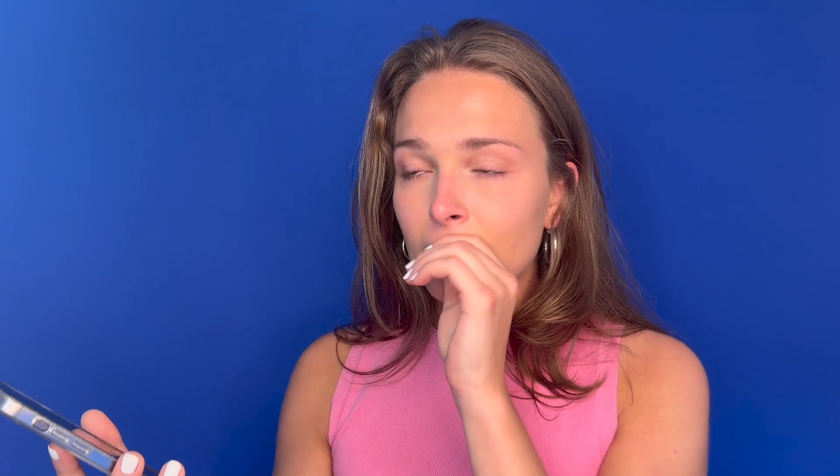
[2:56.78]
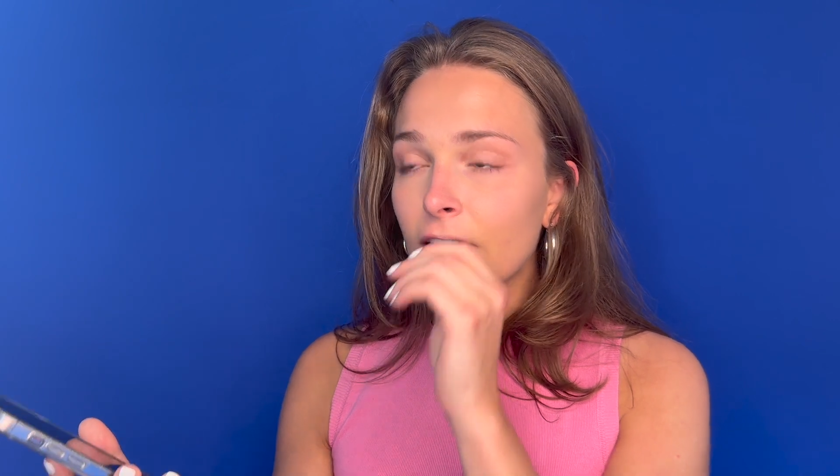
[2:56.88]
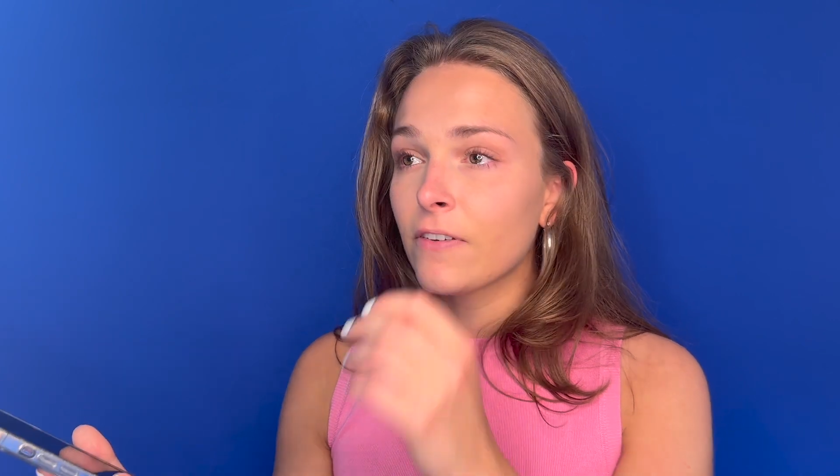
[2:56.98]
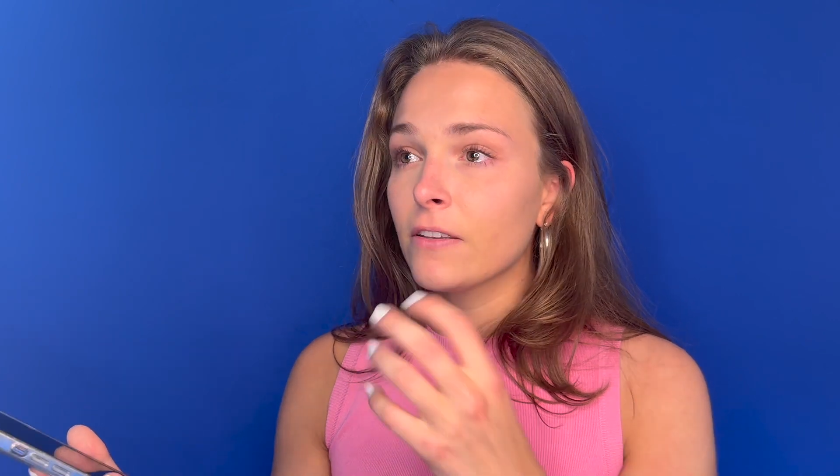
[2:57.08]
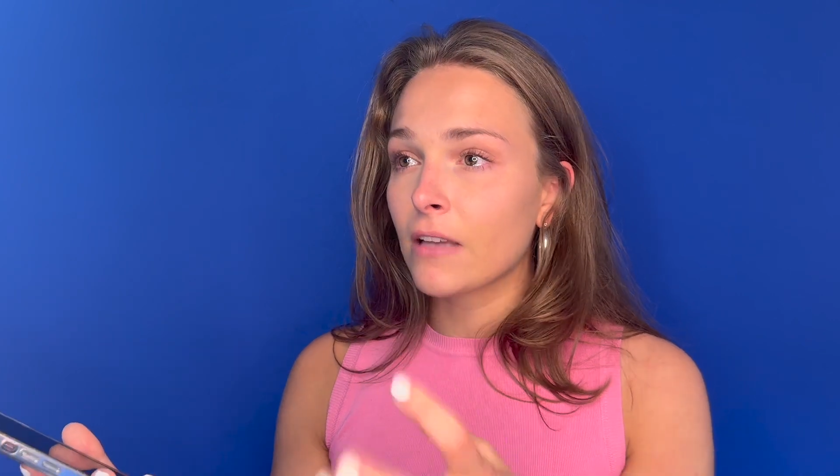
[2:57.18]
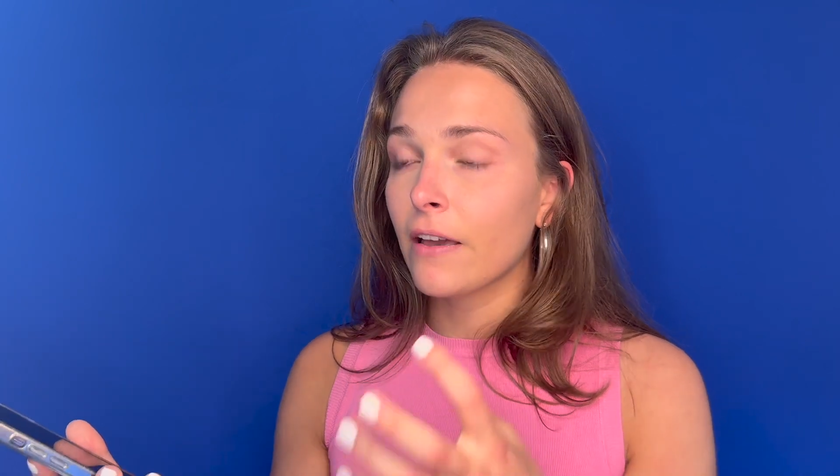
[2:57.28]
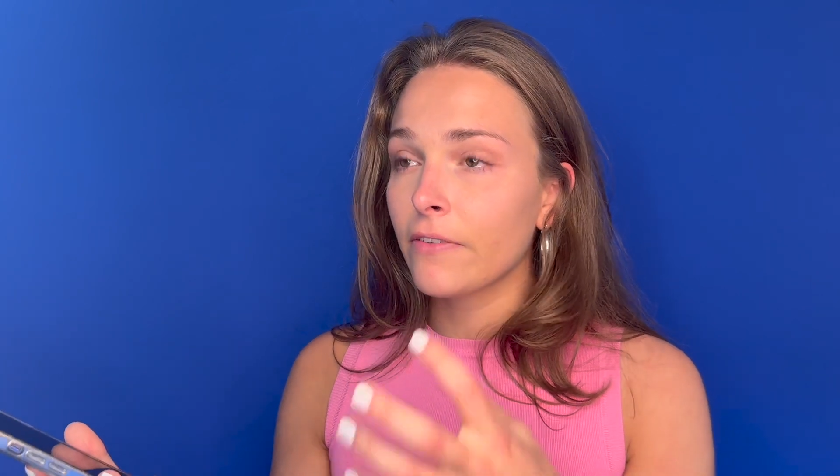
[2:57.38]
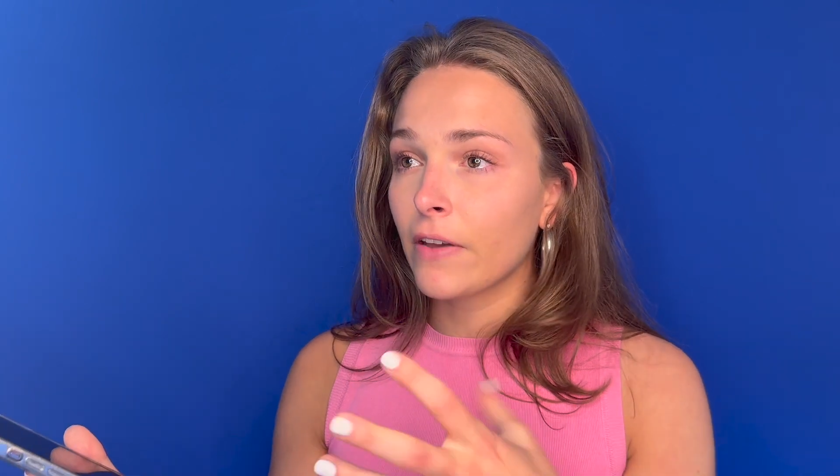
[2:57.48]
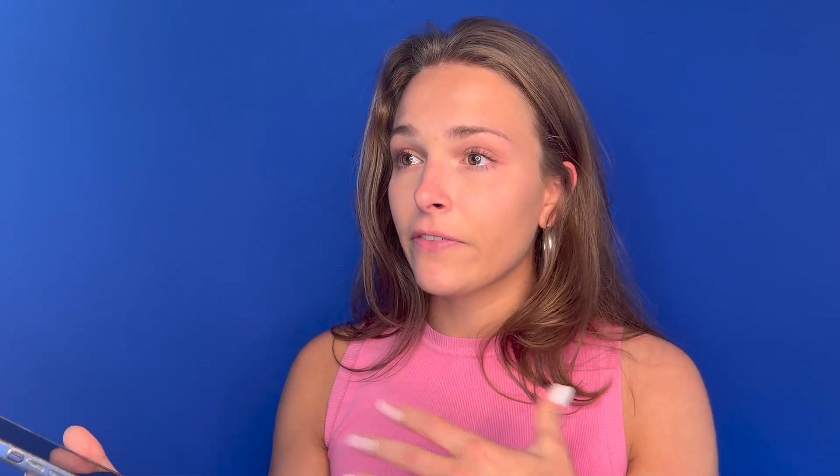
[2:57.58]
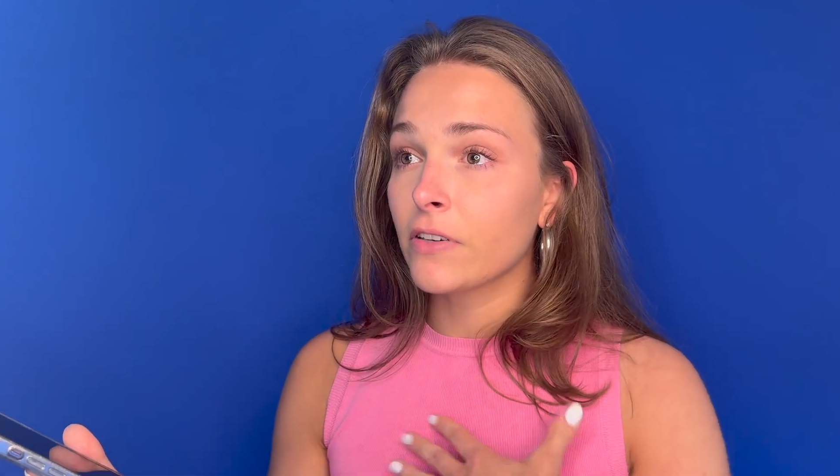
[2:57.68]
I feel I
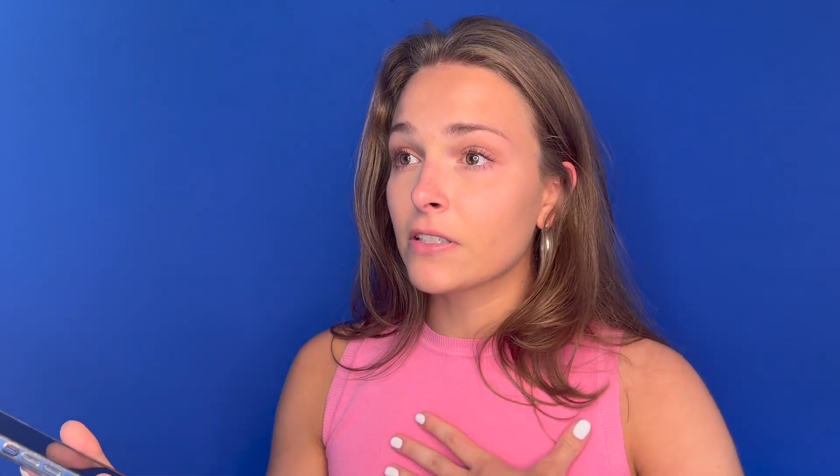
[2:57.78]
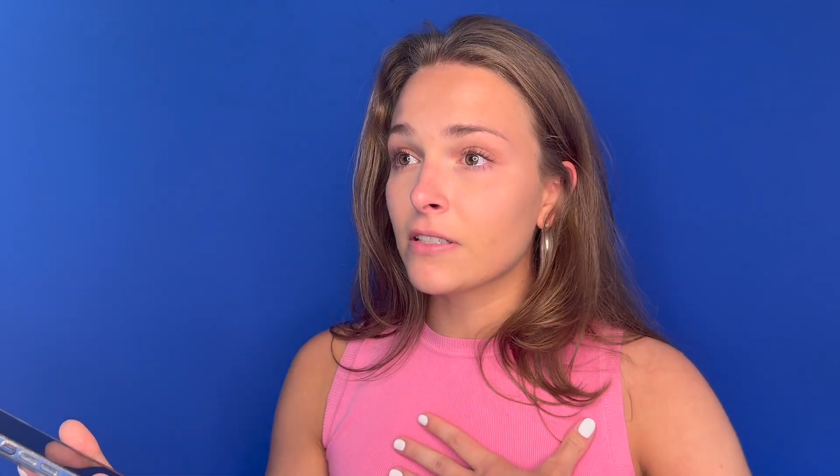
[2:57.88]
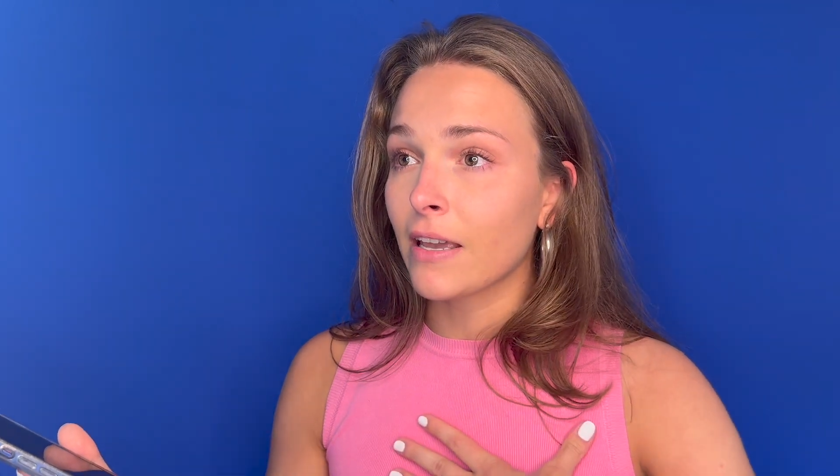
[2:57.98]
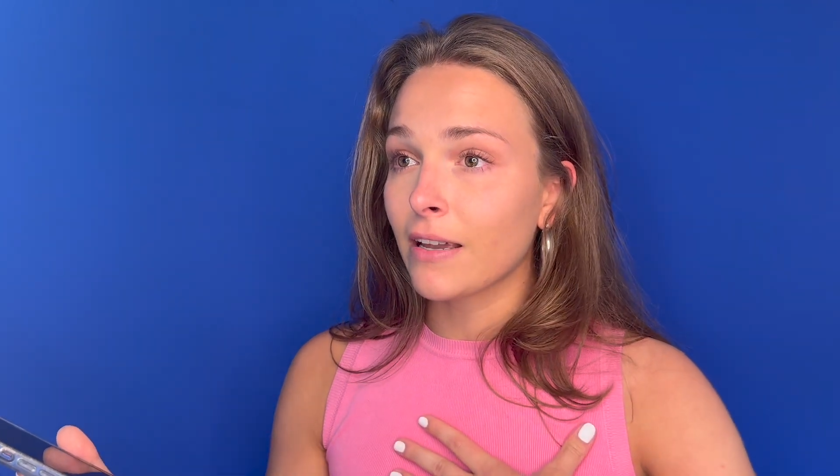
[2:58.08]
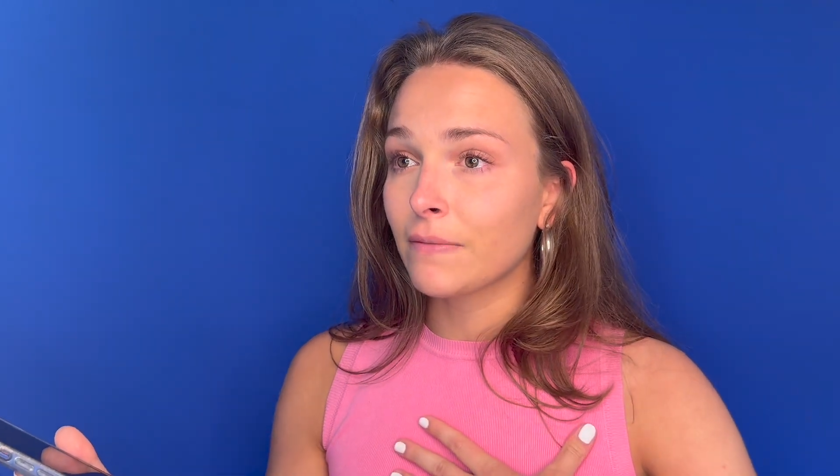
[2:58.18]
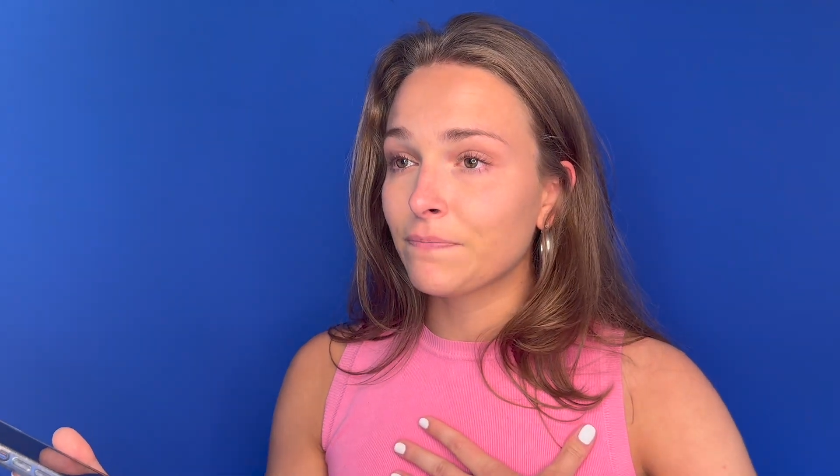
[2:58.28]
feel sick.